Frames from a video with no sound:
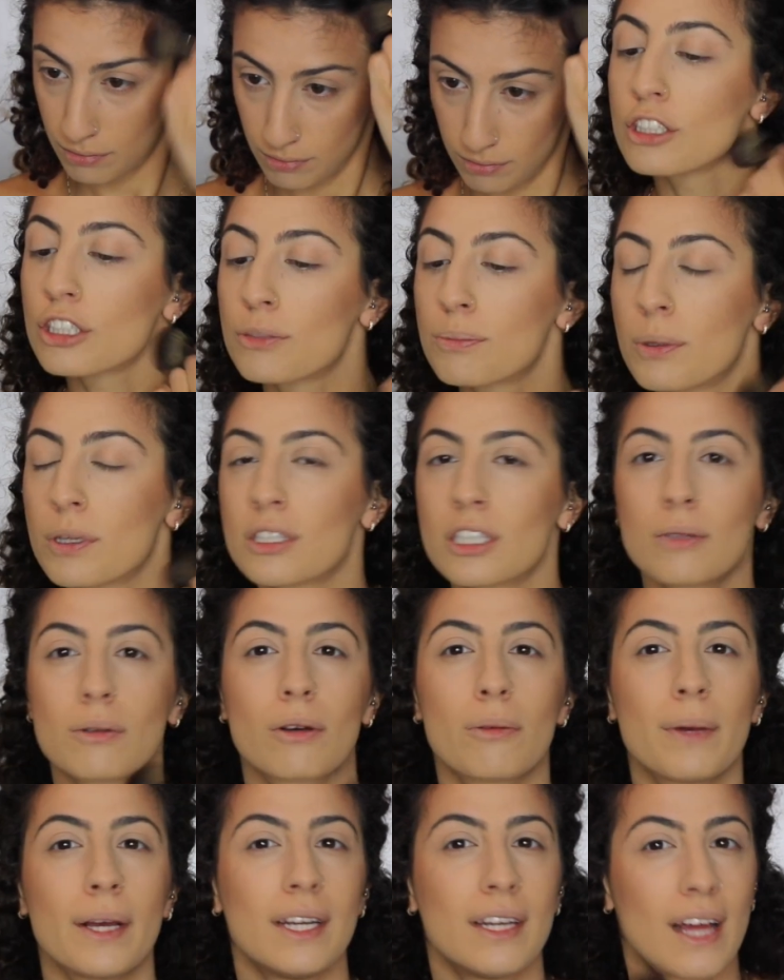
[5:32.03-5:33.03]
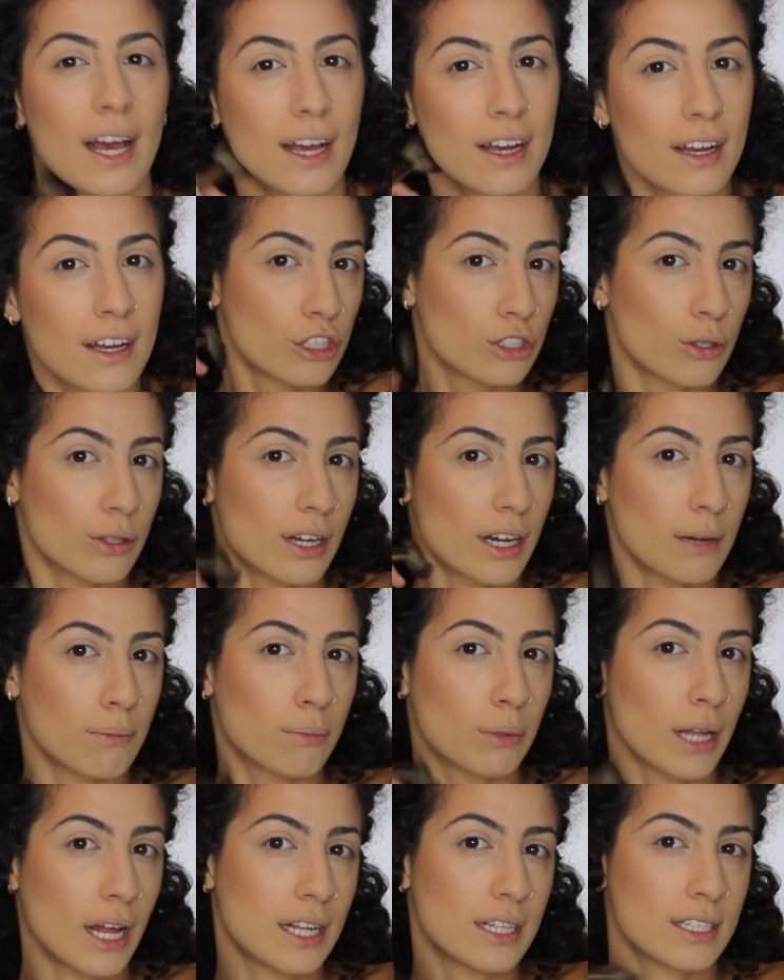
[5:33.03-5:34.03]
Just put some on my neck so that it
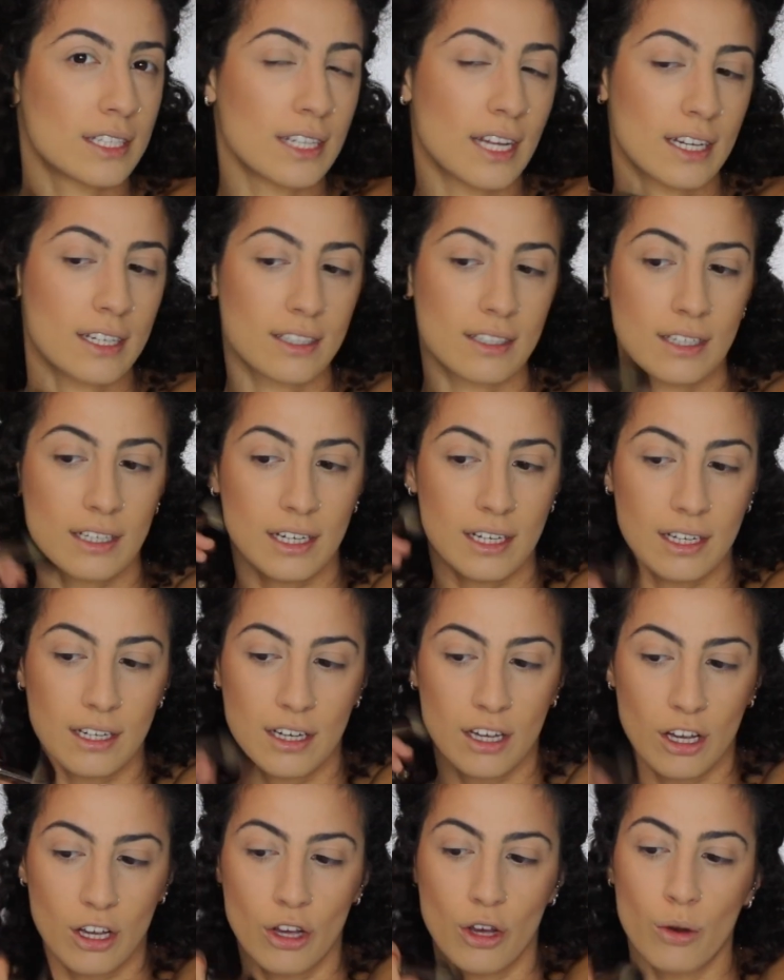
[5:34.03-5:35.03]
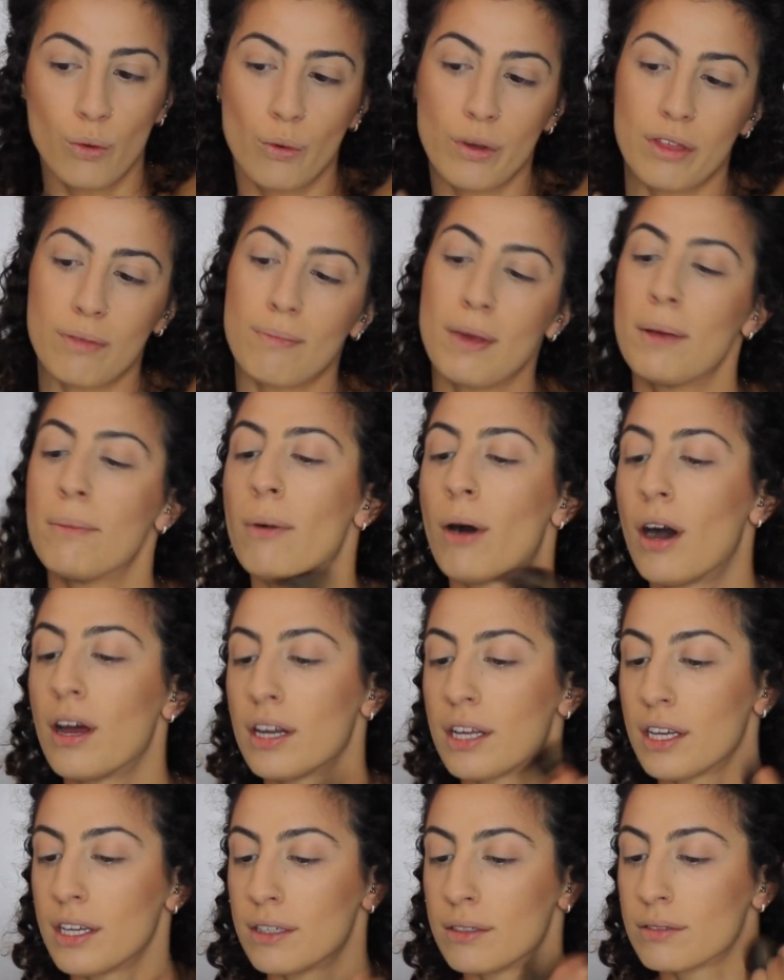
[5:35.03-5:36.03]
blends nicely with my
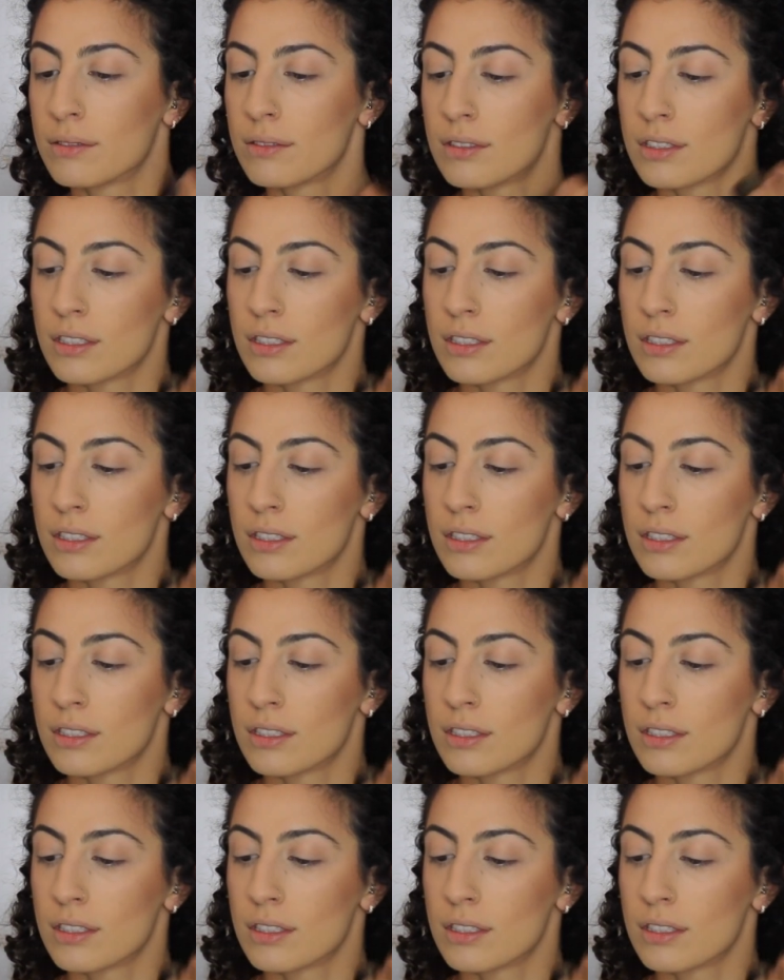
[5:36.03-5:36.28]
body.